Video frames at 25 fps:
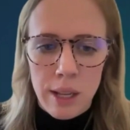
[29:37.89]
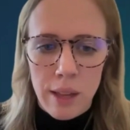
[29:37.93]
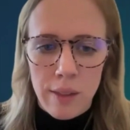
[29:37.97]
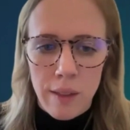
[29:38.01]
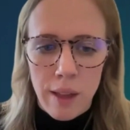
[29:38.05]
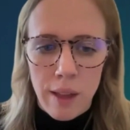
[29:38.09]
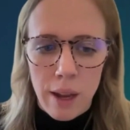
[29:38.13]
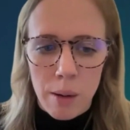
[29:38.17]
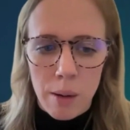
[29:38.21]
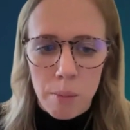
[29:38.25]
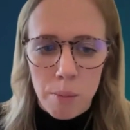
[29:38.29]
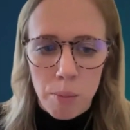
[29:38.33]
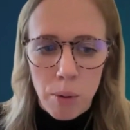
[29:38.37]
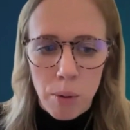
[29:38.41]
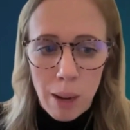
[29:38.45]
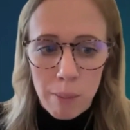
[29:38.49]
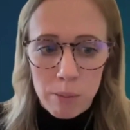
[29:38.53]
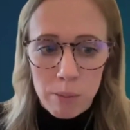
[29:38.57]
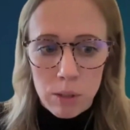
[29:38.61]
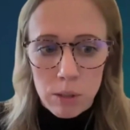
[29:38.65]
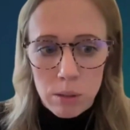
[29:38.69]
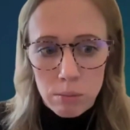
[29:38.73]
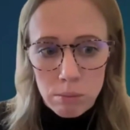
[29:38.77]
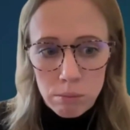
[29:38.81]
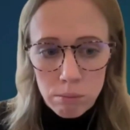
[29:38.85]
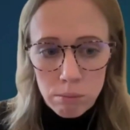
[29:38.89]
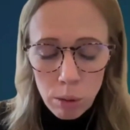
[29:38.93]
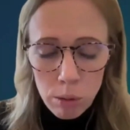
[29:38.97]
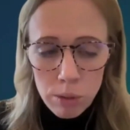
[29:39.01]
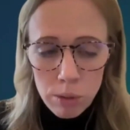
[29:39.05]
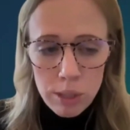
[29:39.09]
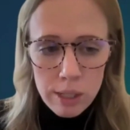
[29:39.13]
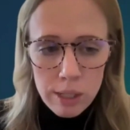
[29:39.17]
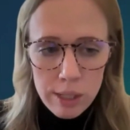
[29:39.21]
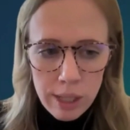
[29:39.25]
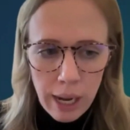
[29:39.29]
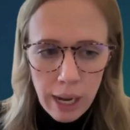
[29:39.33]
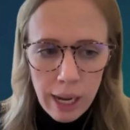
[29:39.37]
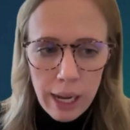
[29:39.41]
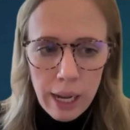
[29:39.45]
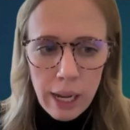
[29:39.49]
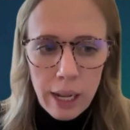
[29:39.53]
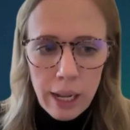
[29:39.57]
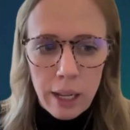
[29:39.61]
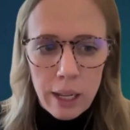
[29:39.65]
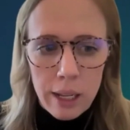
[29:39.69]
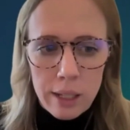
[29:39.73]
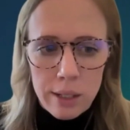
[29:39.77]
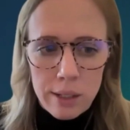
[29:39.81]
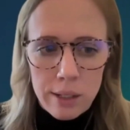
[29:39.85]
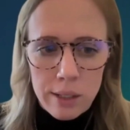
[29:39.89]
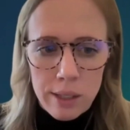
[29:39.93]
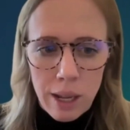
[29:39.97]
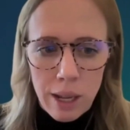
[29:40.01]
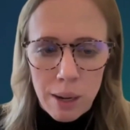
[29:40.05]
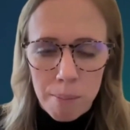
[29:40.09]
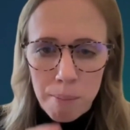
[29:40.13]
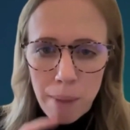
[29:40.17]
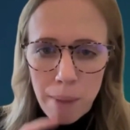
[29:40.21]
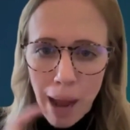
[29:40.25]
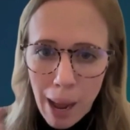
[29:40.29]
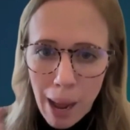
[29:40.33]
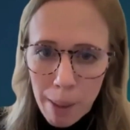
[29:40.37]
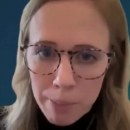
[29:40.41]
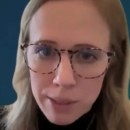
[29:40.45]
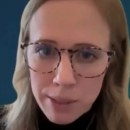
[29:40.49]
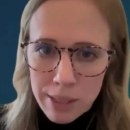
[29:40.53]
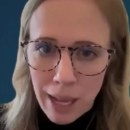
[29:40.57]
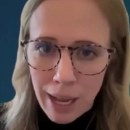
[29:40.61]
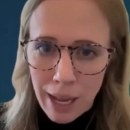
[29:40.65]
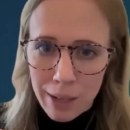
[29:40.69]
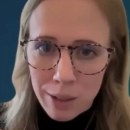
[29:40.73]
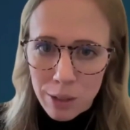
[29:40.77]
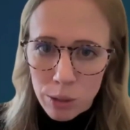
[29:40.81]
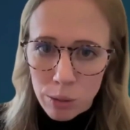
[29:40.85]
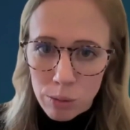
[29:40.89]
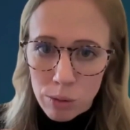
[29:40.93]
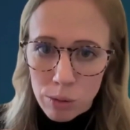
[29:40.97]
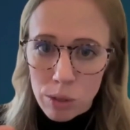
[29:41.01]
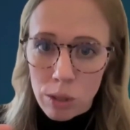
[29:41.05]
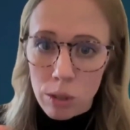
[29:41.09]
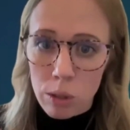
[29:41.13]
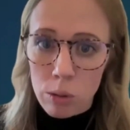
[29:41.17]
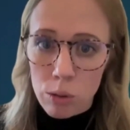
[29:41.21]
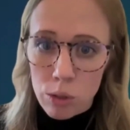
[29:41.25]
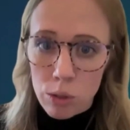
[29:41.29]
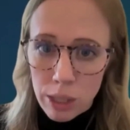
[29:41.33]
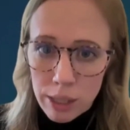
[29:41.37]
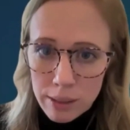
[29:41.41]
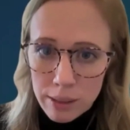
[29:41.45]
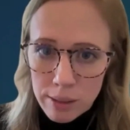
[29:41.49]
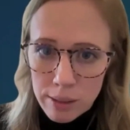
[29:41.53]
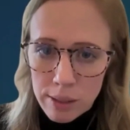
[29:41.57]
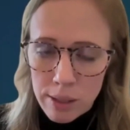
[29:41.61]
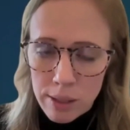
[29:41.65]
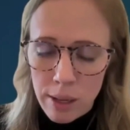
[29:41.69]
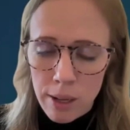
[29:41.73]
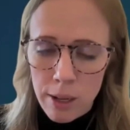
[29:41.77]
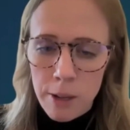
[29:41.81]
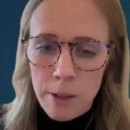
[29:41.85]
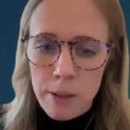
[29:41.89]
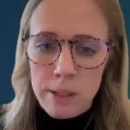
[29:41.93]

and then perhaps most exciting is then maps that to solutions,